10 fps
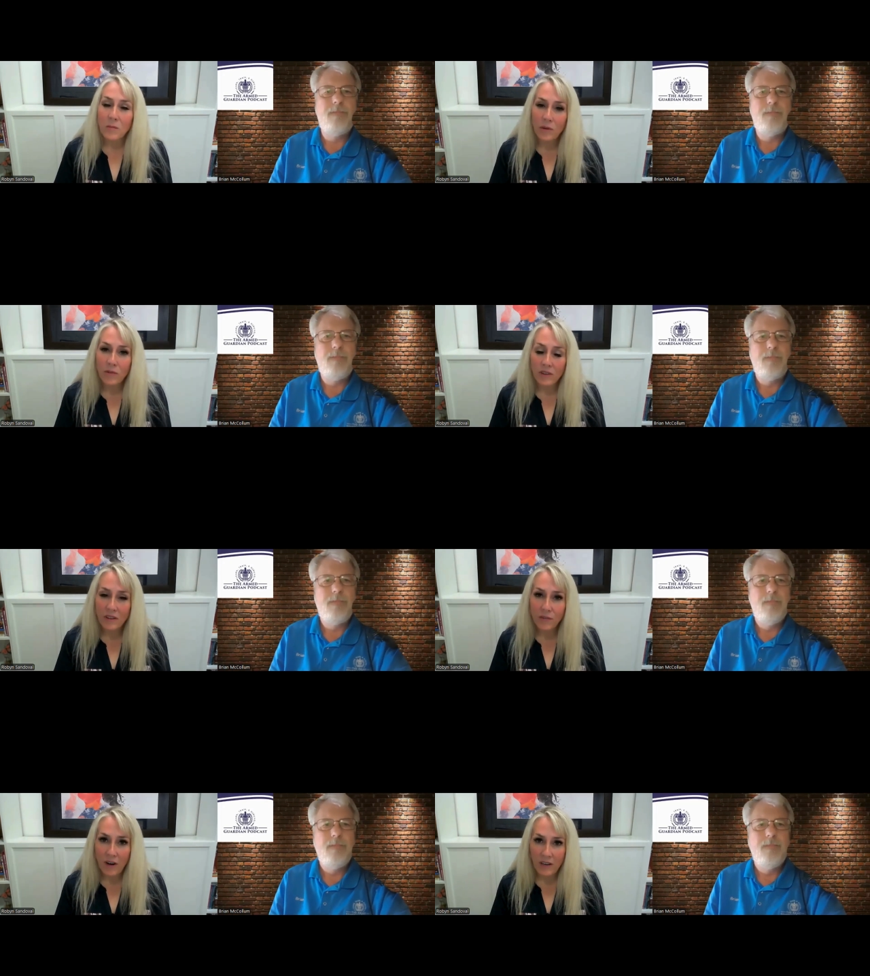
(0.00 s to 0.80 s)
Speaker 1: can be
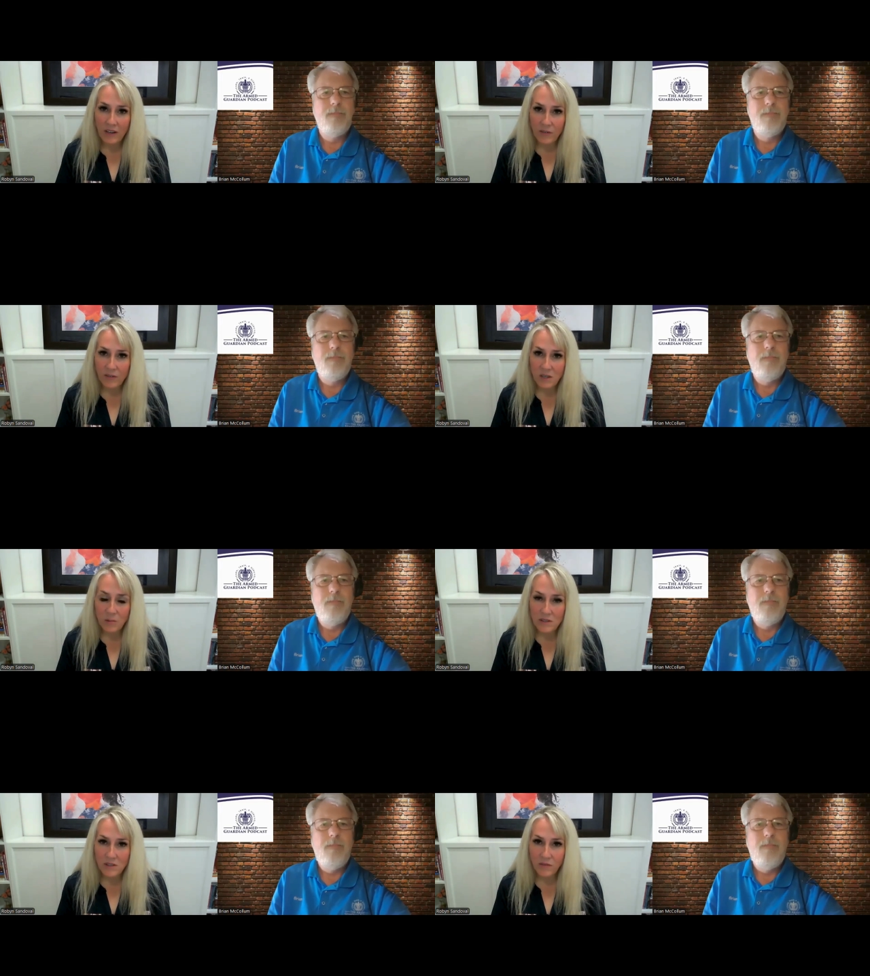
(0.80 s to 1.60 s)
really frightening for
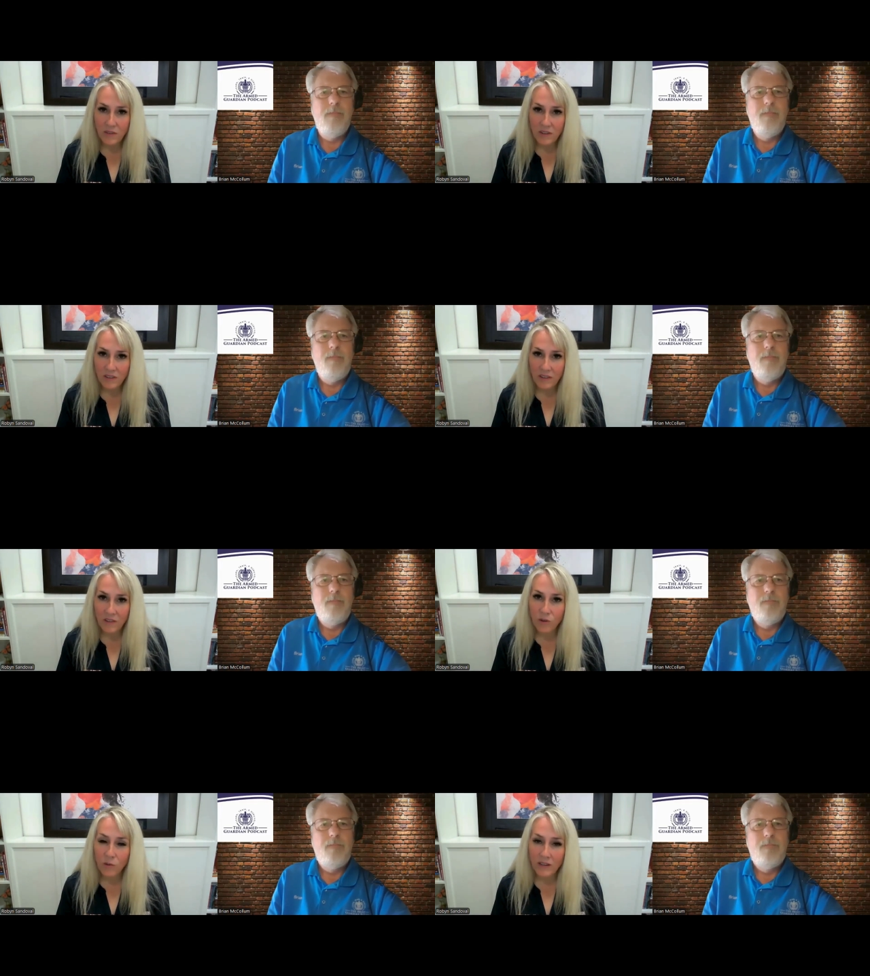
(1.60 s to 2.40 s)
someone to feel it,
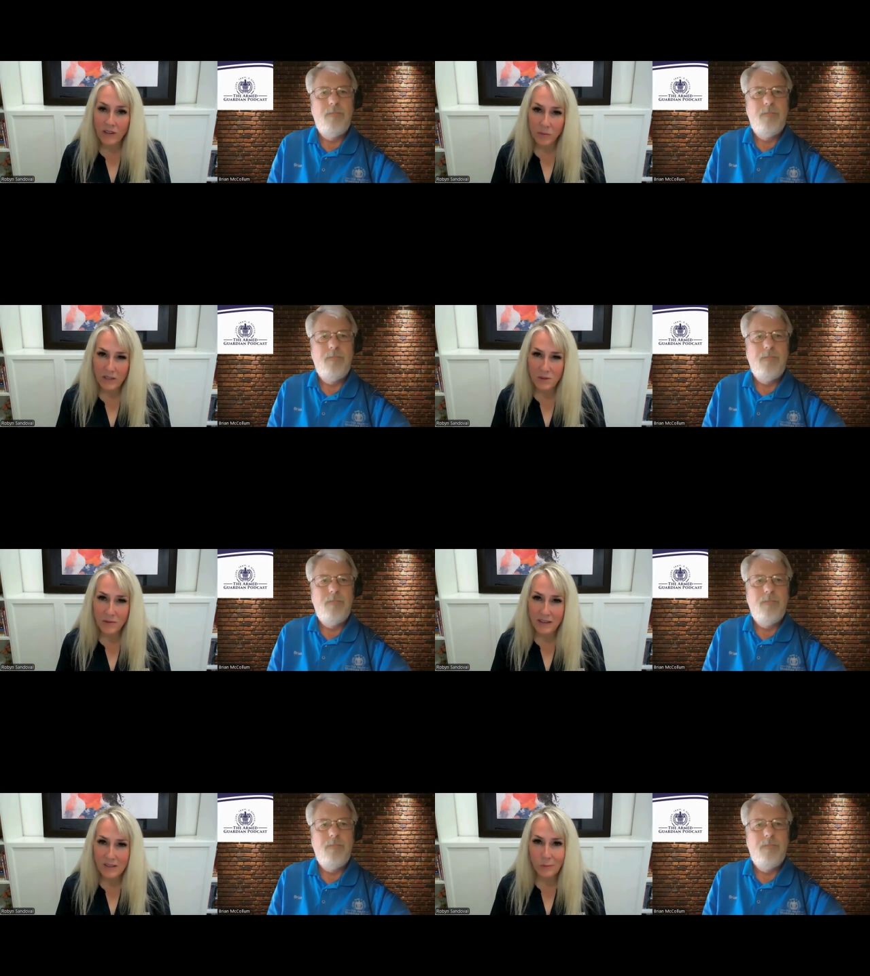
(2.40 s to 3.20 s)
like they're going in a place
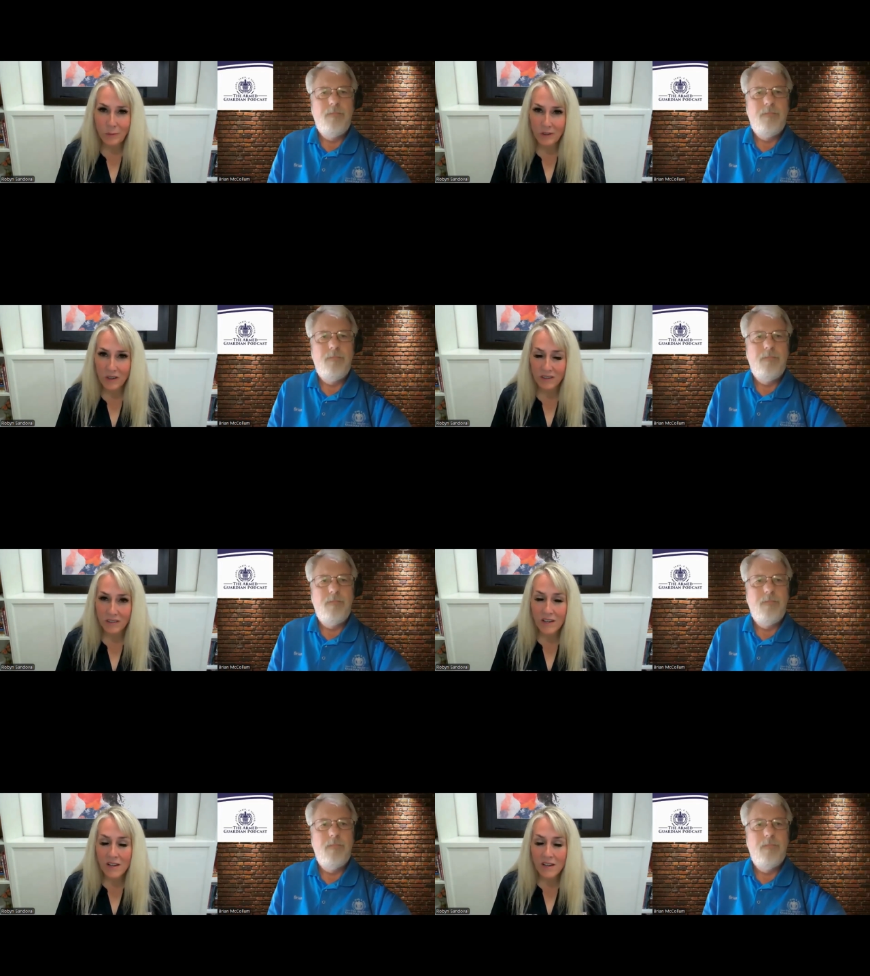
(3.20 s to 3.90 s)
where they don't belong.